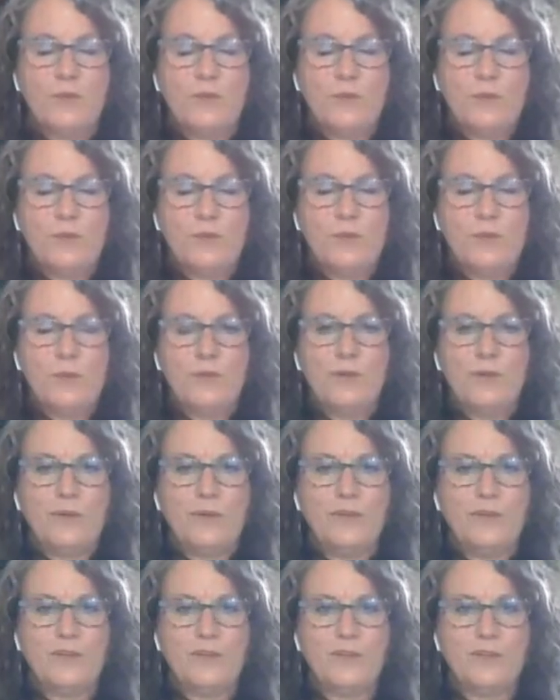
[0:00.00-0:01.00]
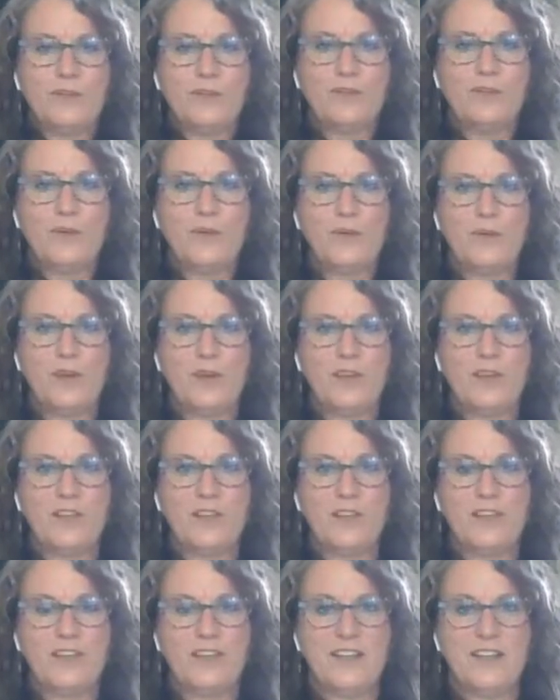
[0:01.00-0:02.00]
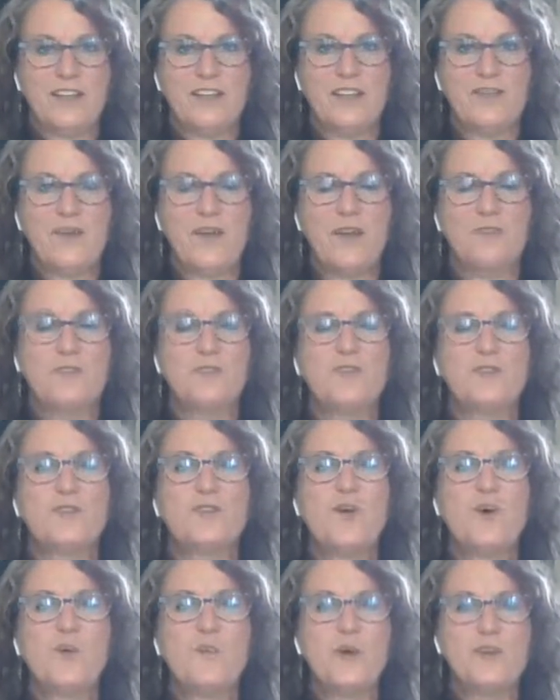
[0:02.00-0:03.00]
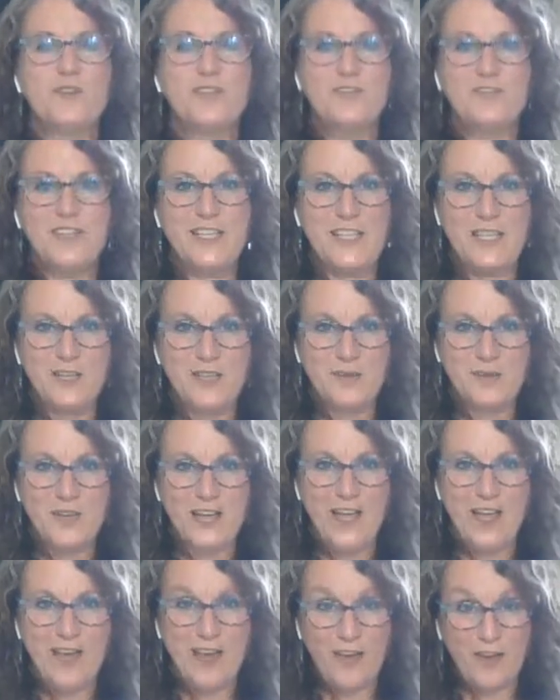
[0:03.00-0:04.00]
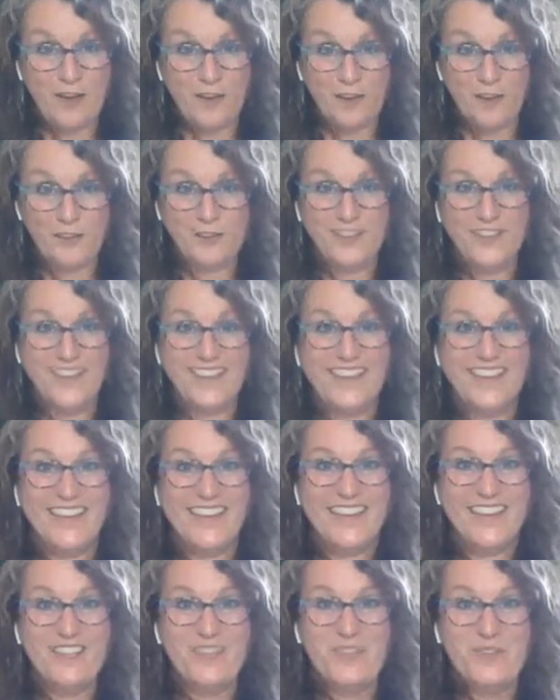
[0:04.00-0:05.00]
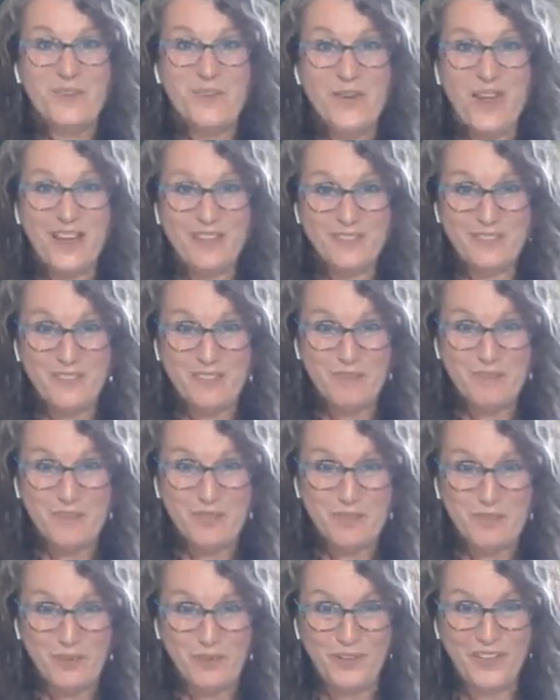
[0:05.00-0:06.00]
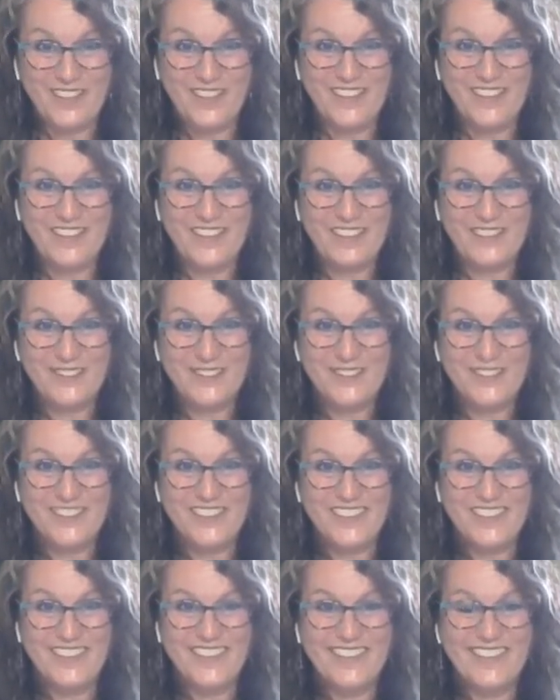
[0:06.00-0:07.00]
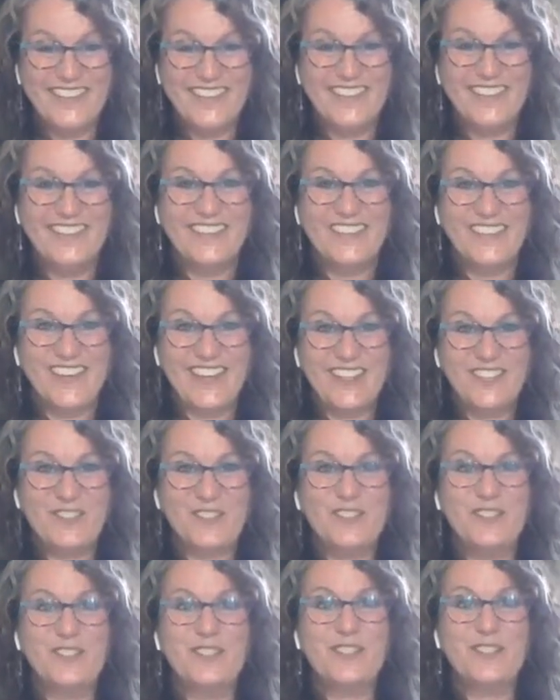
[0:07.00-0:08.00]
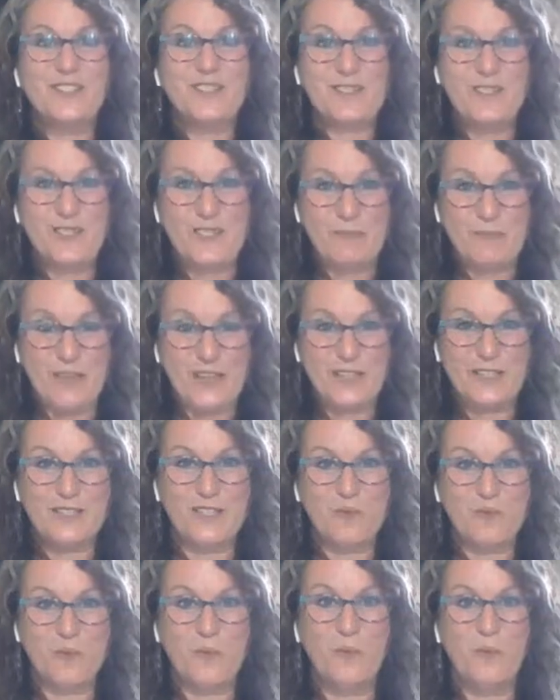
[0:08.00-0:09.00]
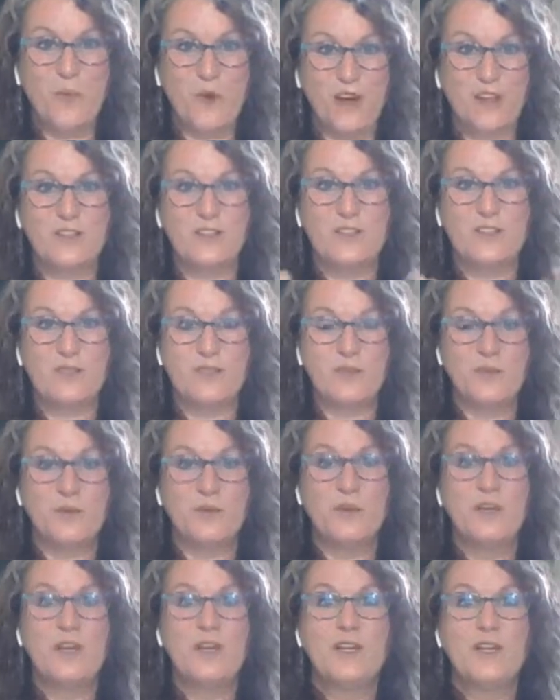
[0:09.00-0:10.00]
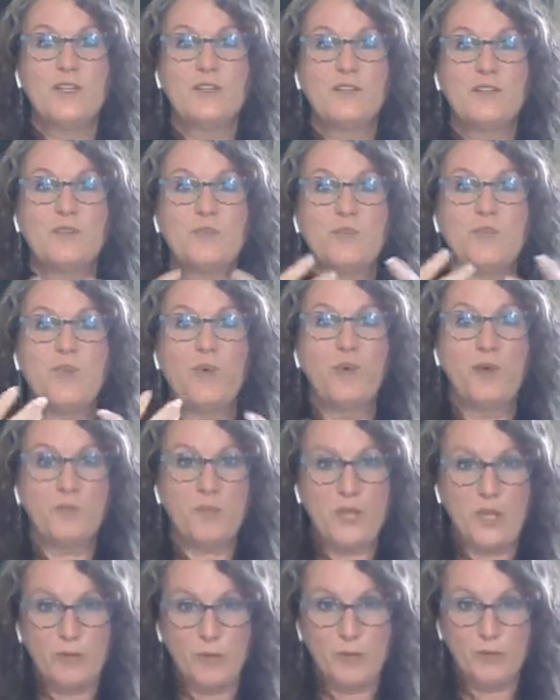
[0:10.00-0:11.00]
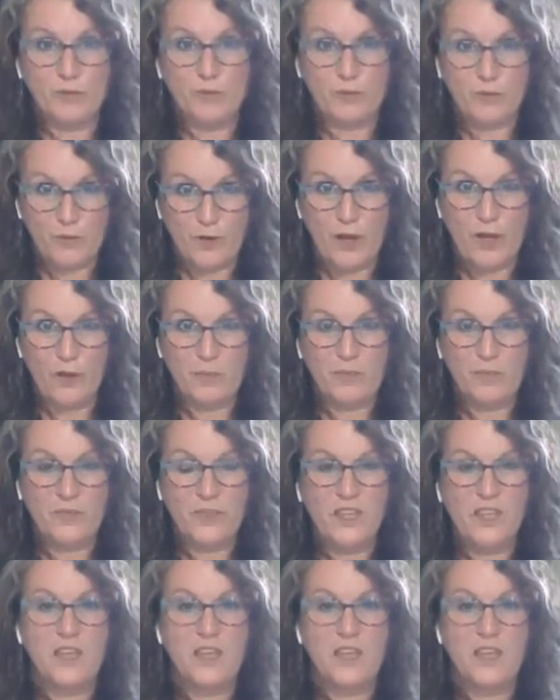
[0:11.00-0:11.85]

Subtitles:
Oh, feels so good. You have so much feeding you now that you have something more to give, right? So this is the space that we want to support people from.